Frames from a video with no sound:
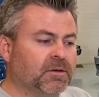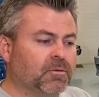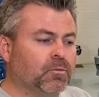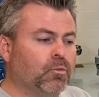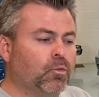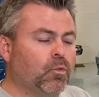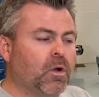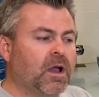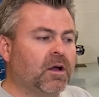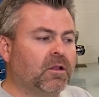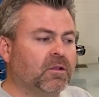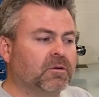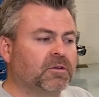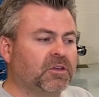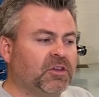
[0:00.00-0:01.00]

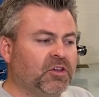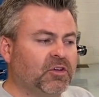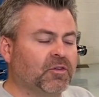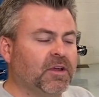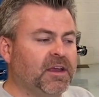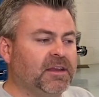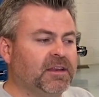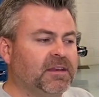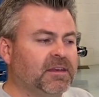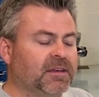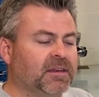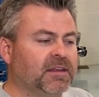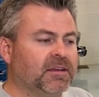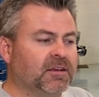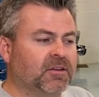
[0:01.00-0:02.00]
well curated
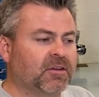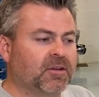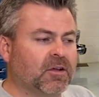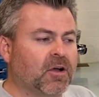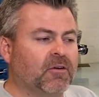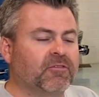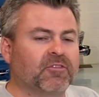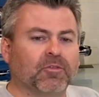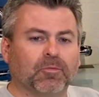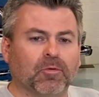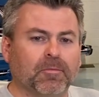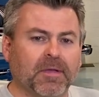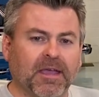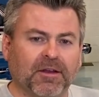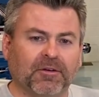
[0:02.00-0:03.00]
and
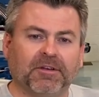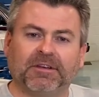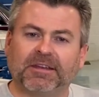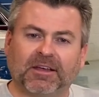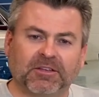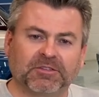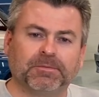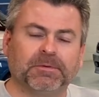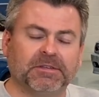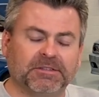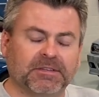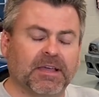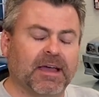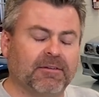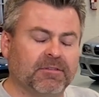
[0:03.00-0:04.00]
comfortable manner. He tells me
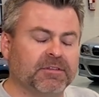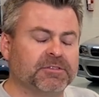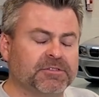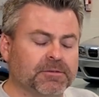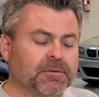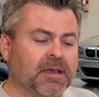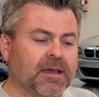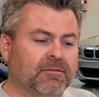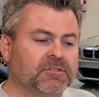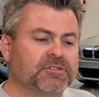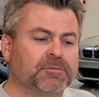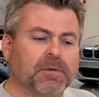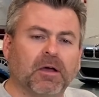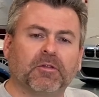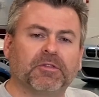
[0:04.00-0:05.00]
he's having
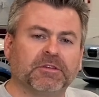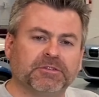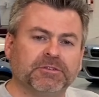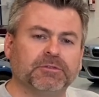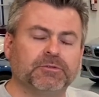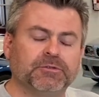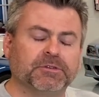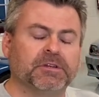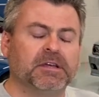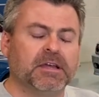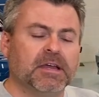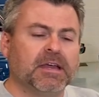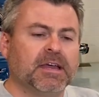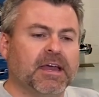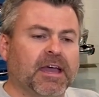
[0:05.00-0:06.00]
some health issues, and
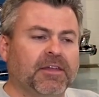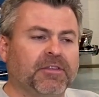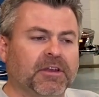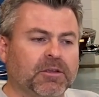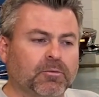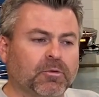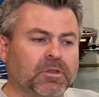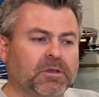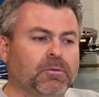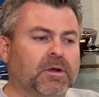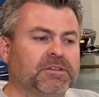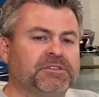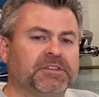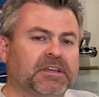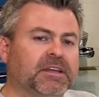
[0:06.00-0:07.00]
that he really
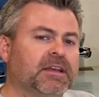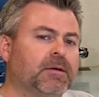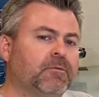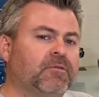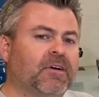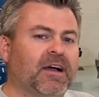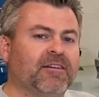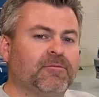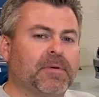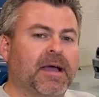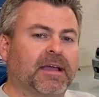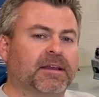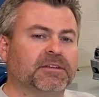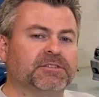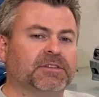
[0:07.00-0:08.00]
wants to get an M5
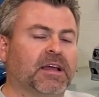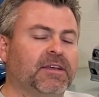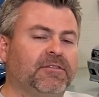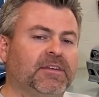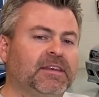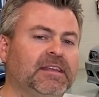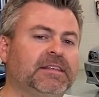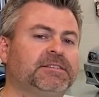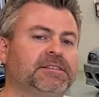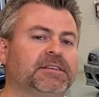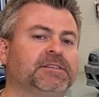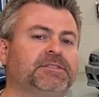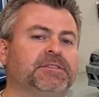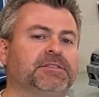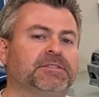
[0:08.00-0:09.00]
back in his life. He needs
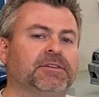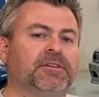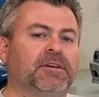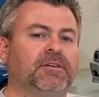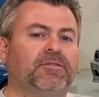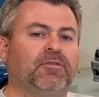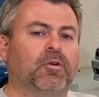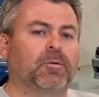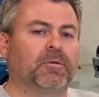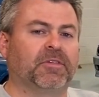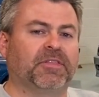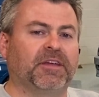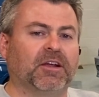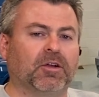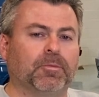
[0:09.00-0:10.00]
this as a form
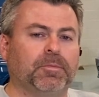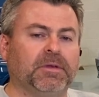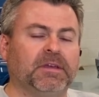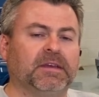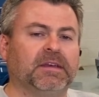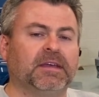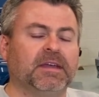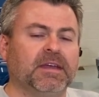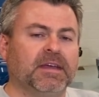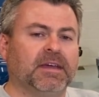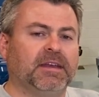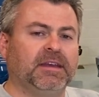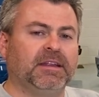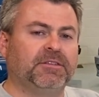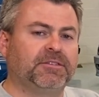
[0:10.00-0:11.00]
of therapy, and
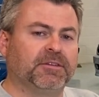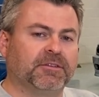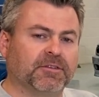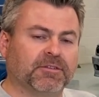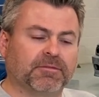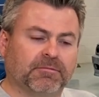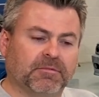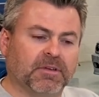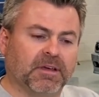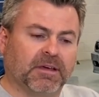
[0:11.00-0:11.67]
needs to just